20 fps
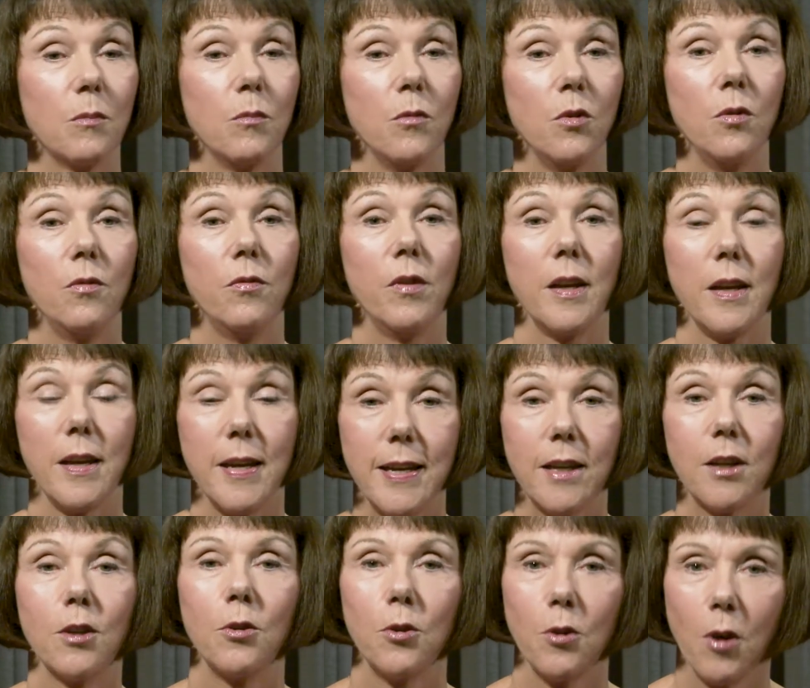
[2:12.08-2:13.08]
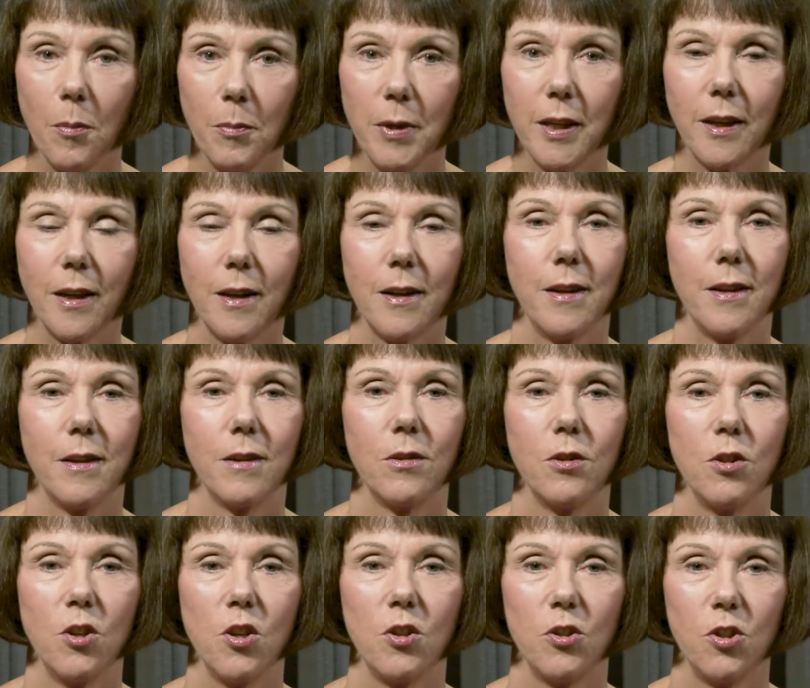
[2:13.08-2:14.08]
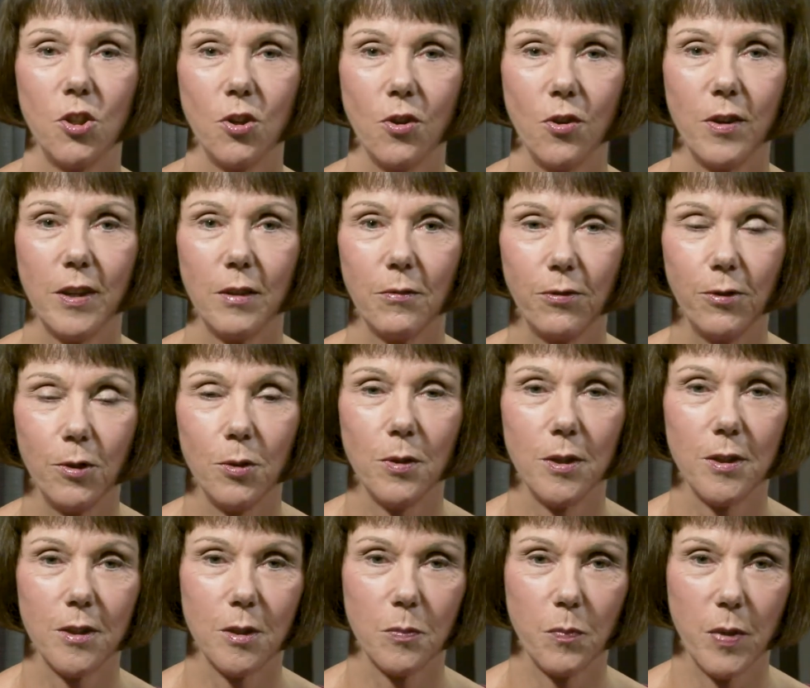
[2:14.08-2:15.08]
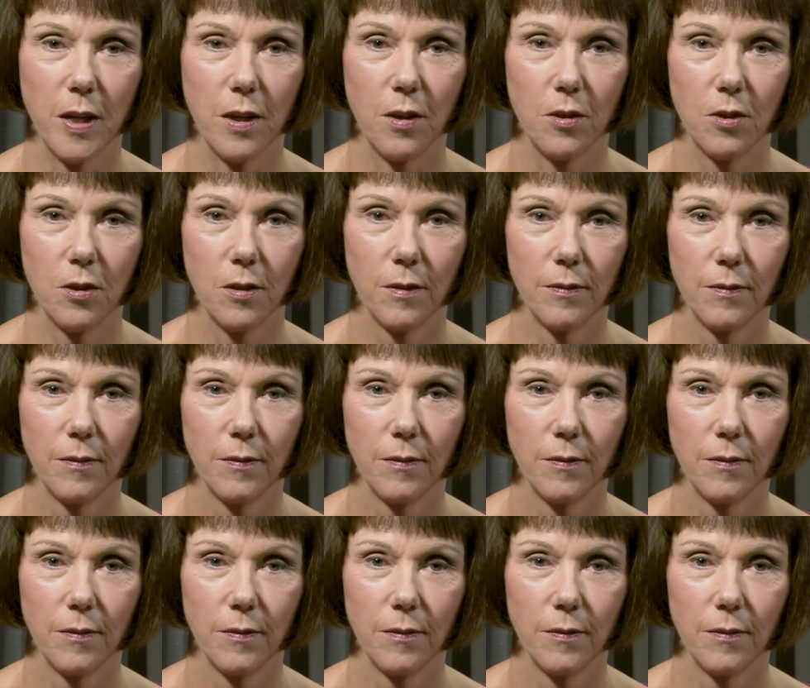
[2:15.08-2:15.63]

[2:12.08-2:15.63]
move economically during fluent speech.